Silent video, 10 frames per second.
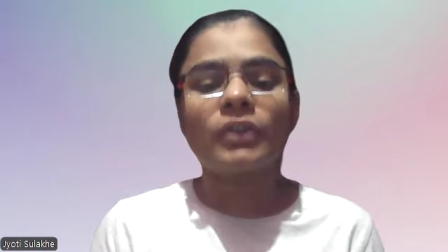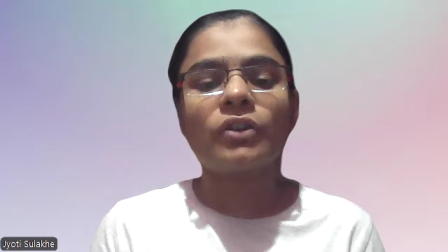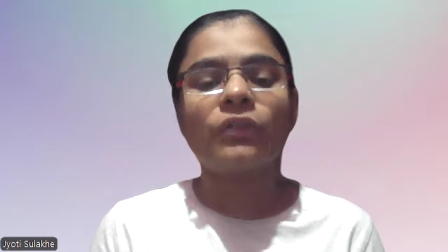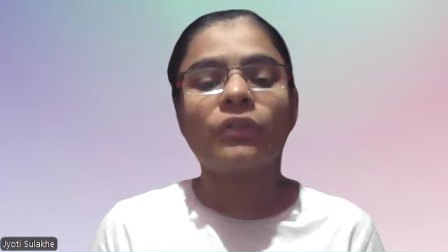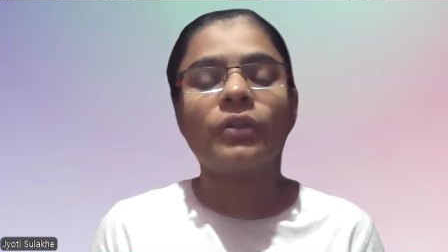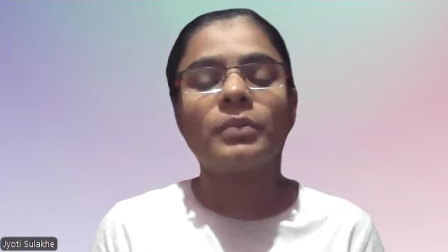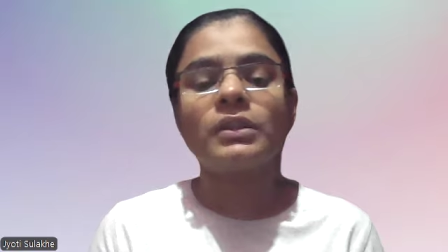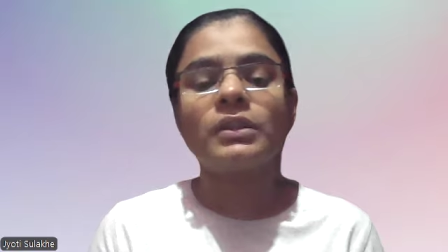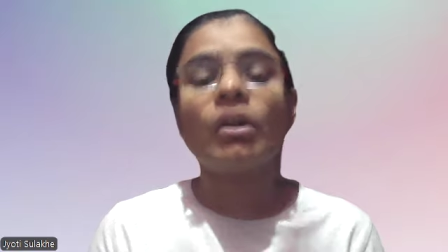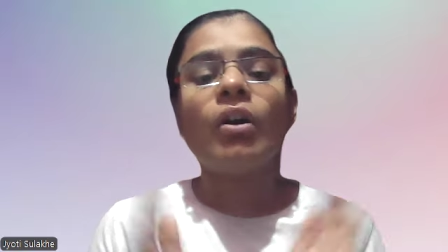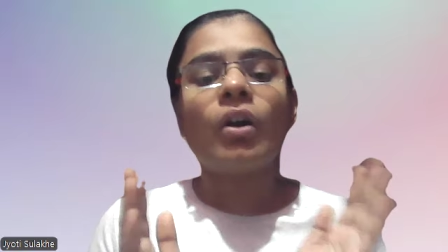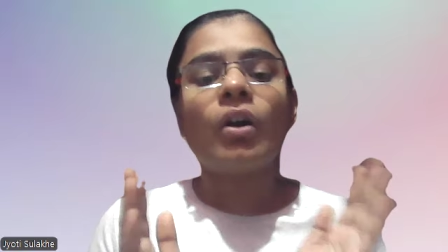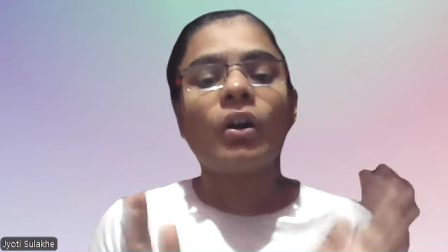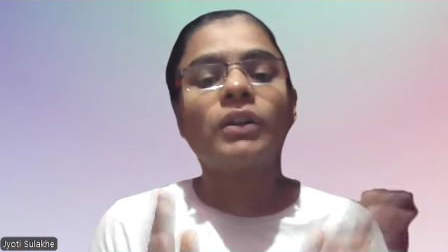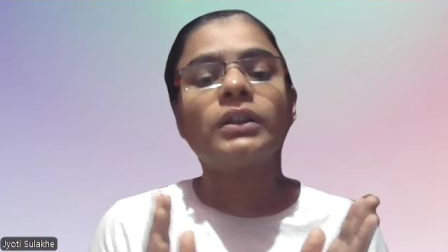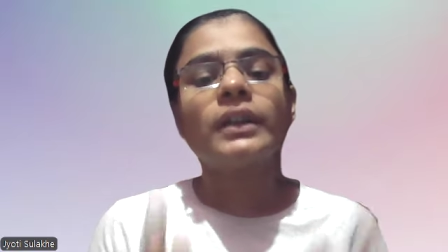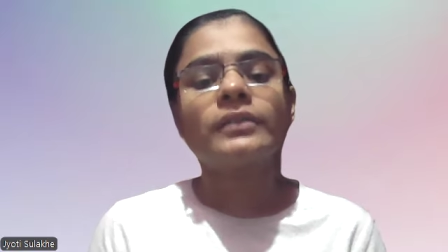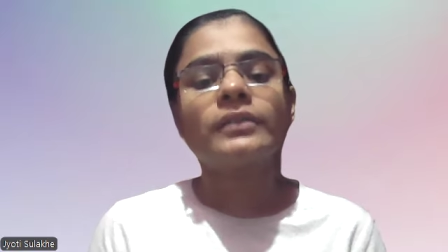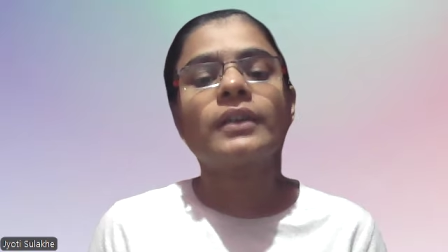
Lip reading: of means all the test